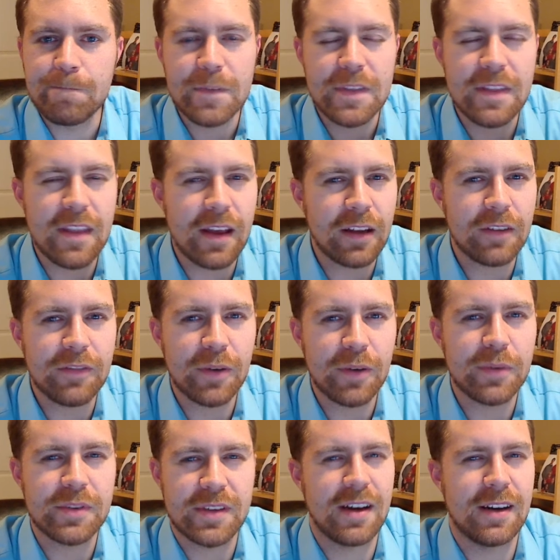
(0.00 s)
None of
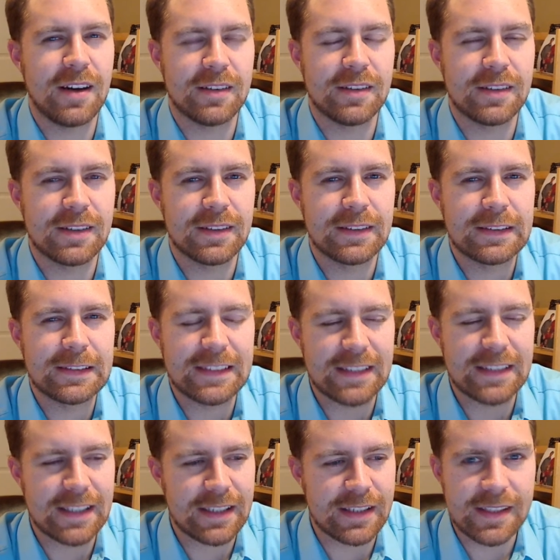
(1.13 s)
those gods
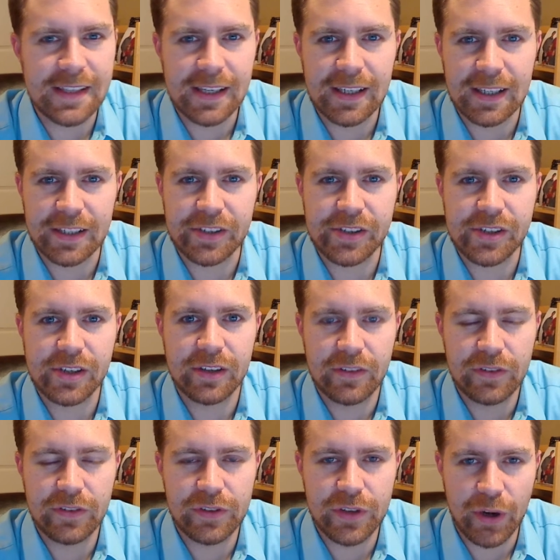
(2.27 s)
can touch
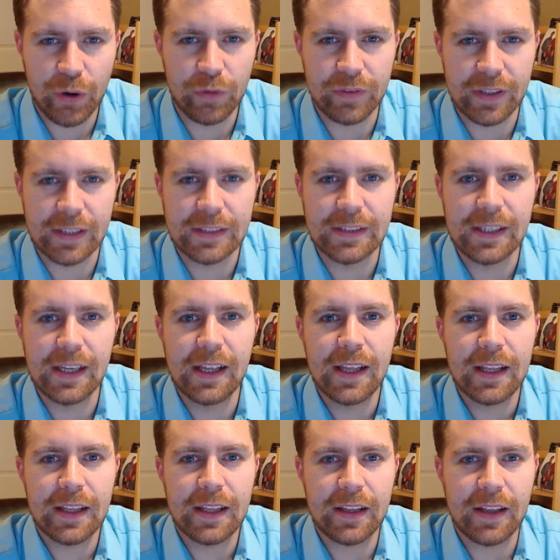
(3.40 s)
Jehovah.
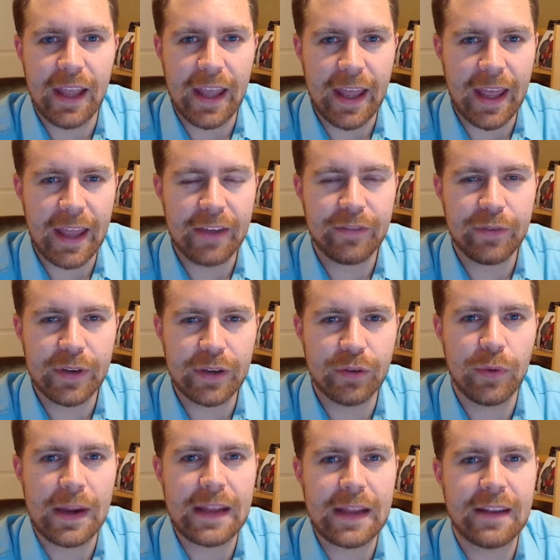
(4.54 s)
Every
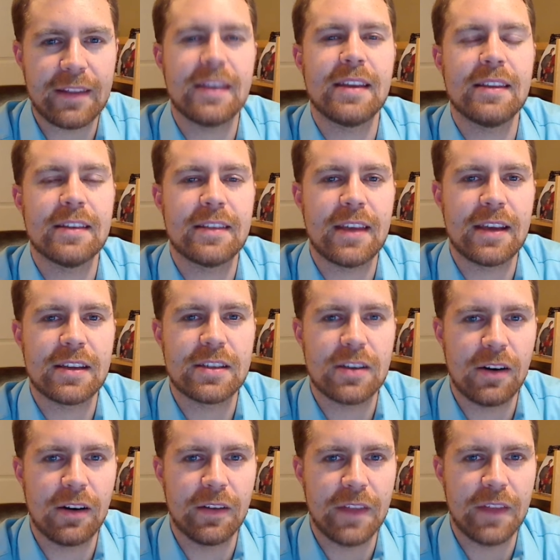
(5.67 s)
great thing that they
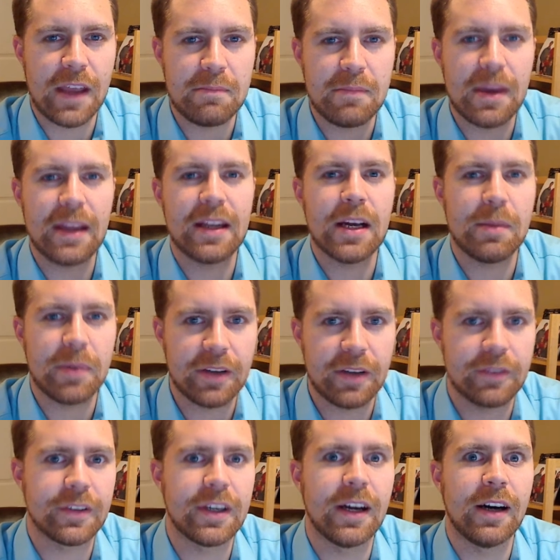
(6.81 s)
saw, they made up
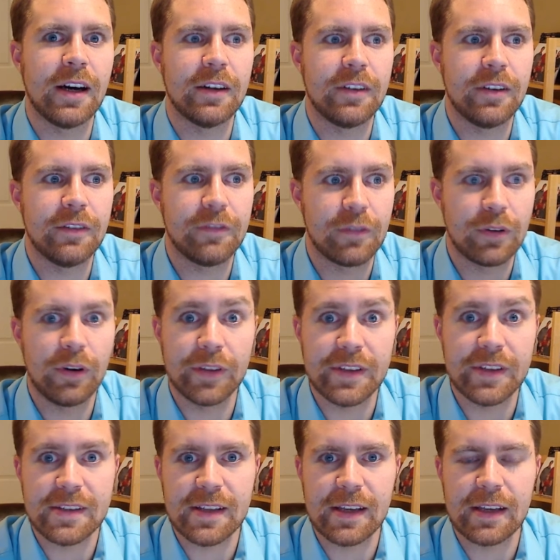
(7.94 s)
another god for all
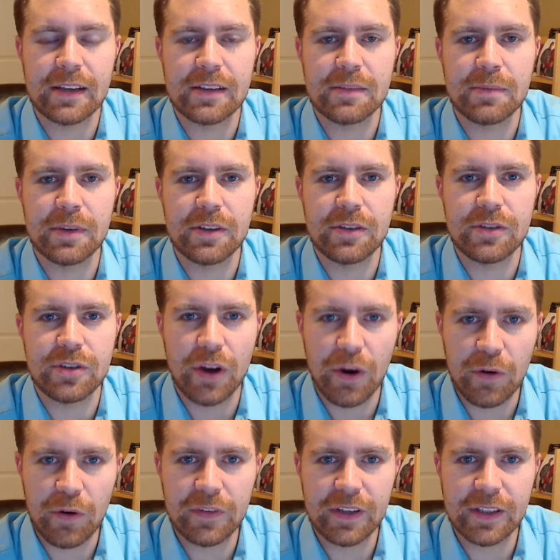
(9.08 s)
these things. But
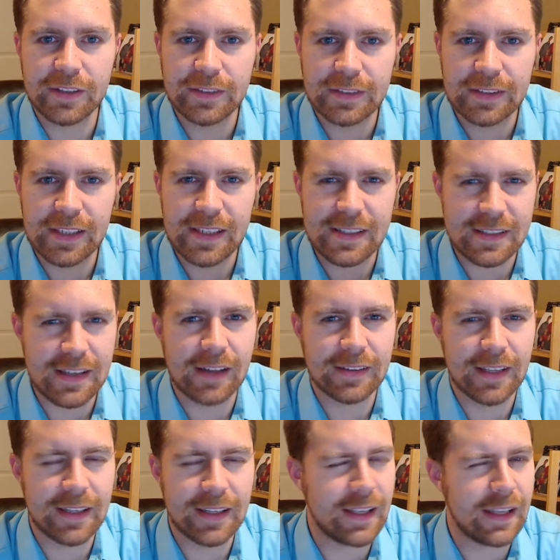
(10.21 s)
Jehovah is not
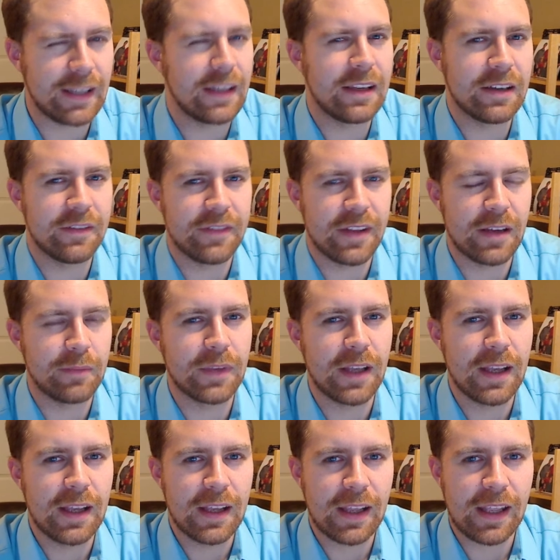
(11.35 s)
like any of them.
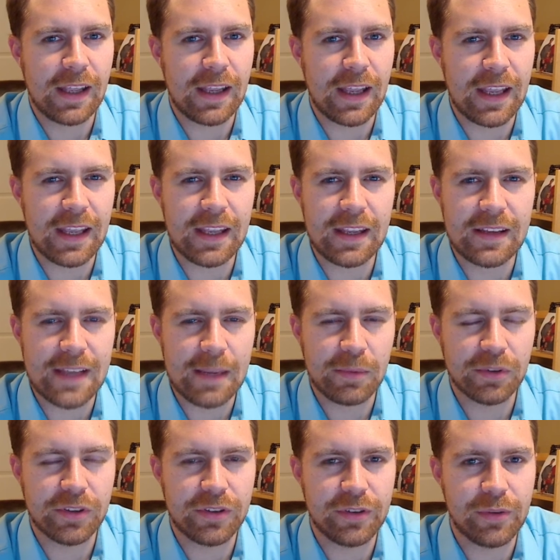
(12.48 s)
He is
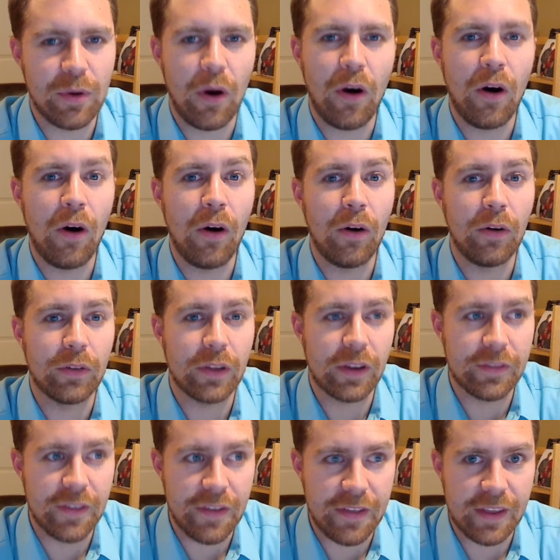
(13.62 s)
able to do all
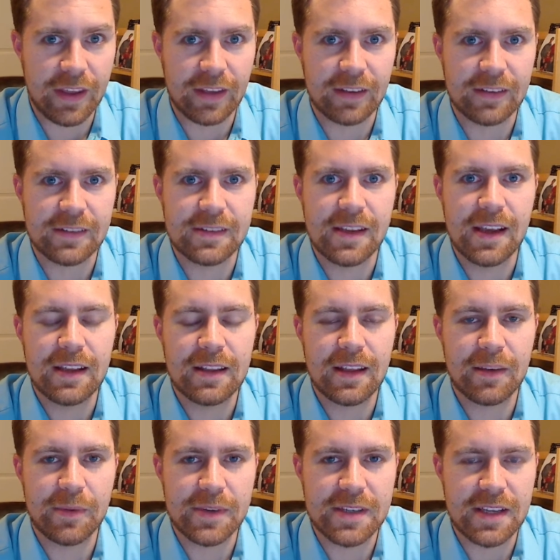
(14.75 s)
of the things
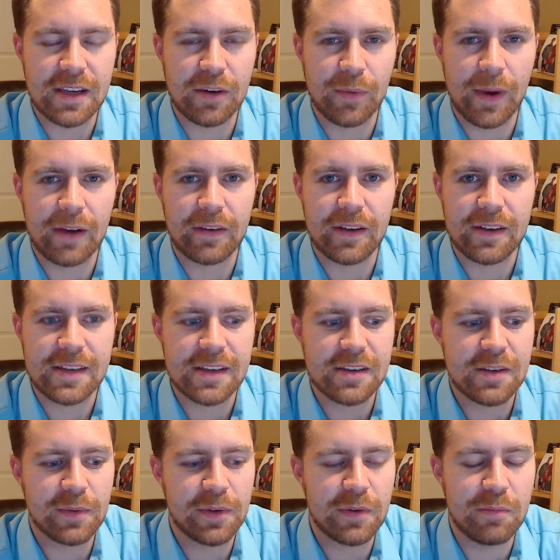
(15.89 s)
that we see around us. He is
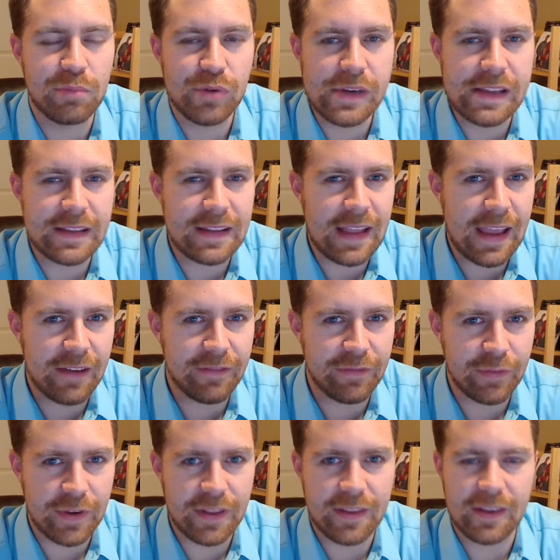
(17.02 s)
the one who breathed
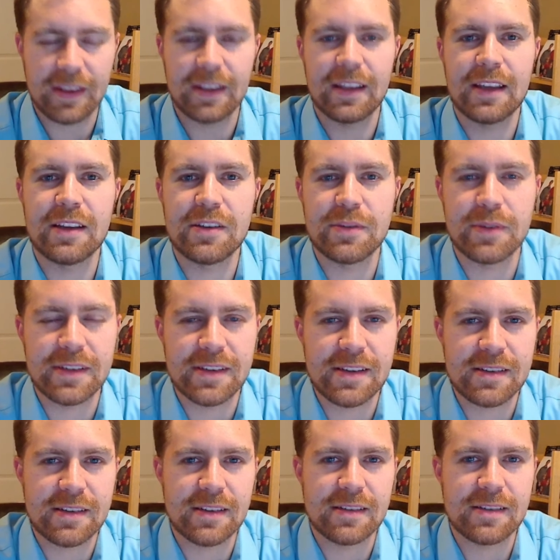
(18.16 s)
everything into
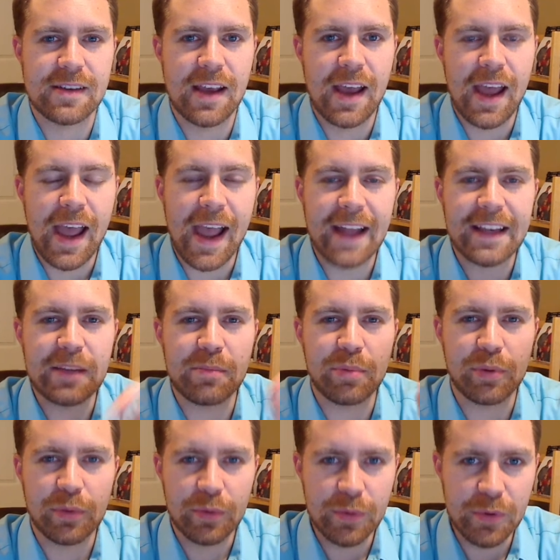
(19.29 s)
existence, and he
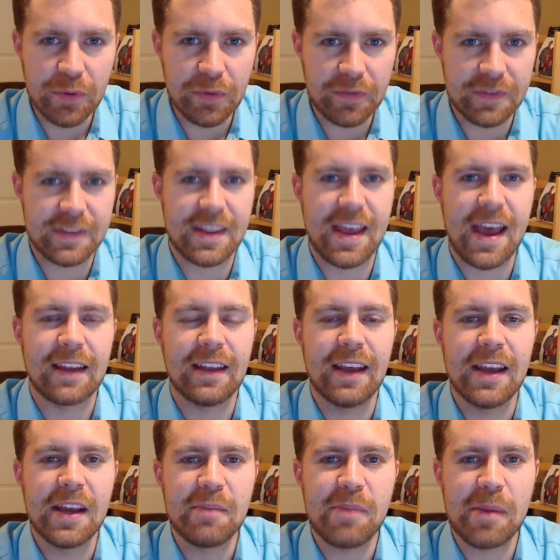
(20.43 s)
proves that
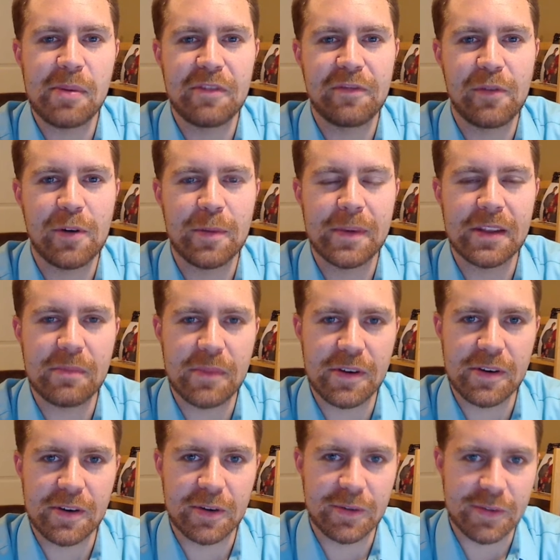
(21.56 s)
by performing the
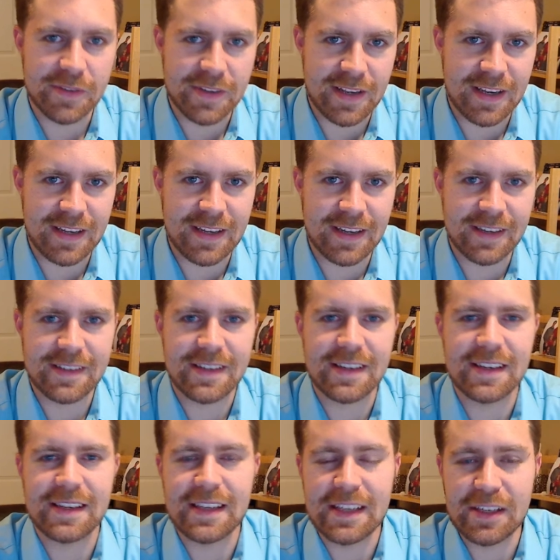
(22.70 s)
miracles that he does
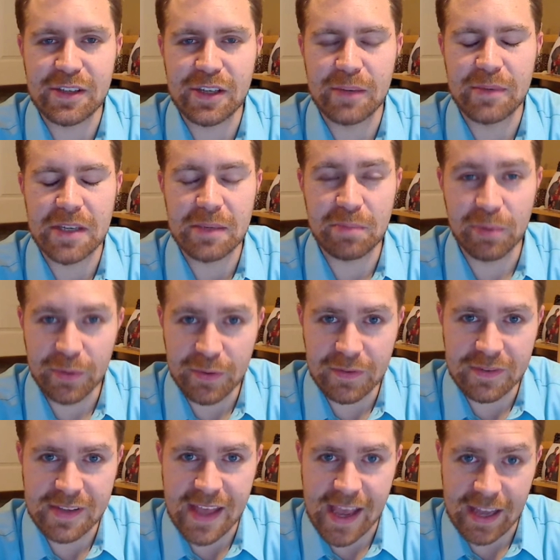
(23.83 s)
in Egypt. He
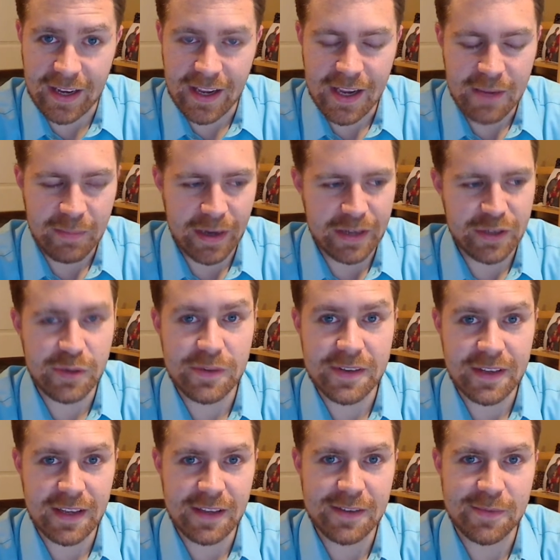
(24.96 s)
proves that by
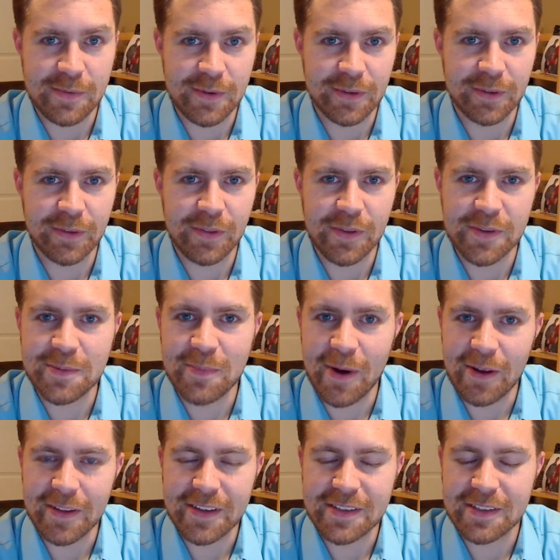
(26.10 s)
choosing Israel, the
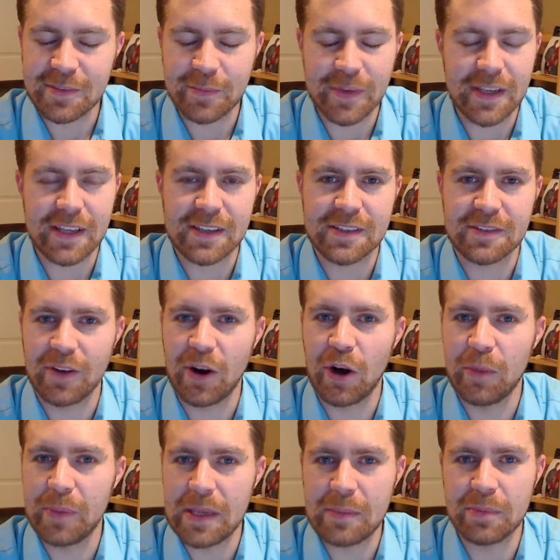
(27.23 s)
smallest and weakest of
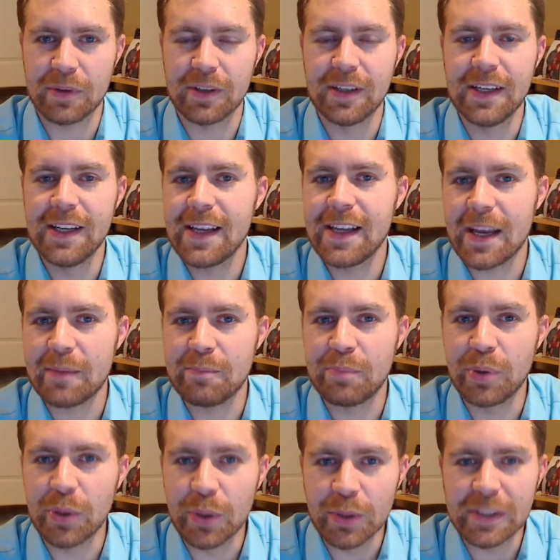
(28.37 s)
all people, and
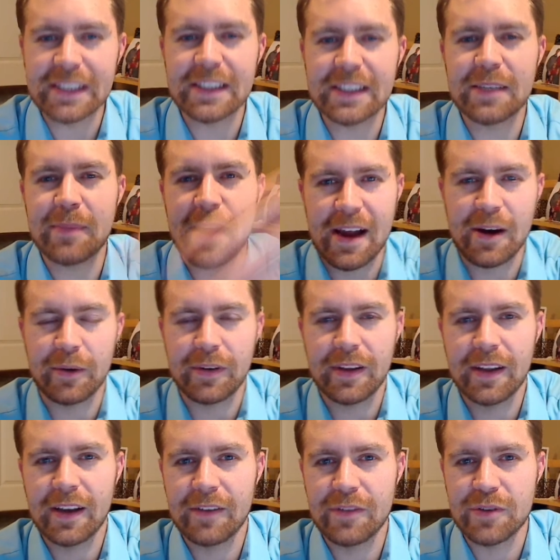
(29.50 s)
pulling them out
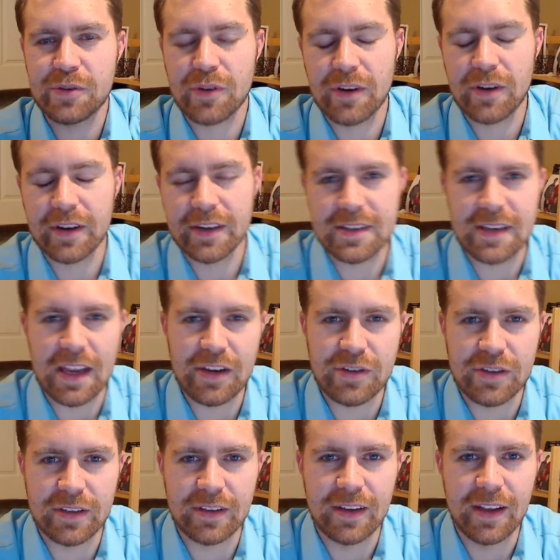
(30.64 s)
of the strongest
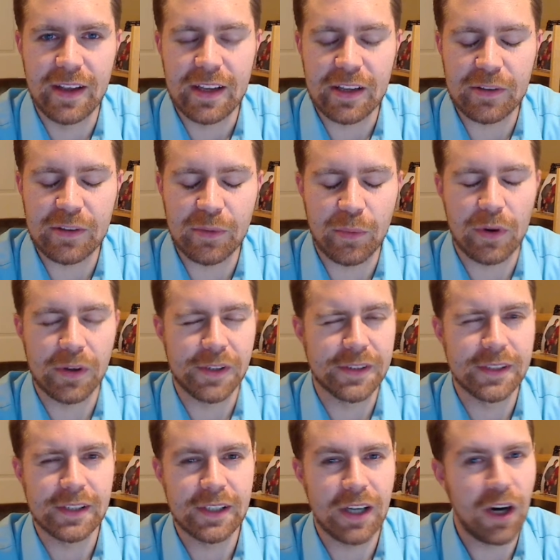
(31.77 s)
nation in the world.
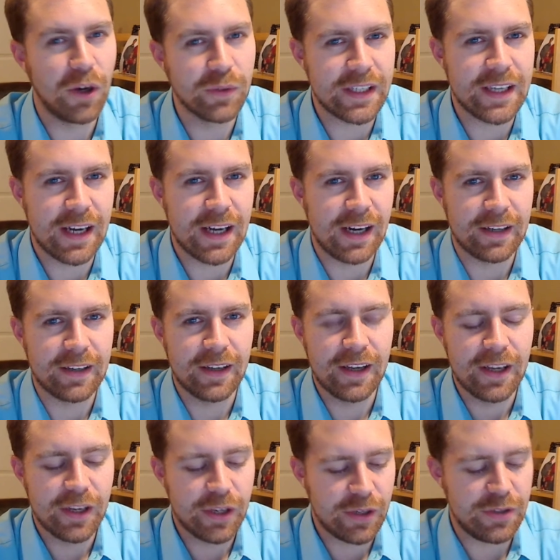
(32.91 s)
Only God
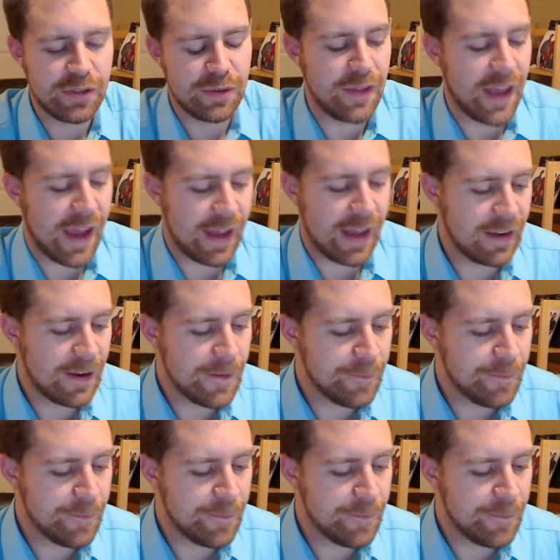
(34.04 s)
could do that.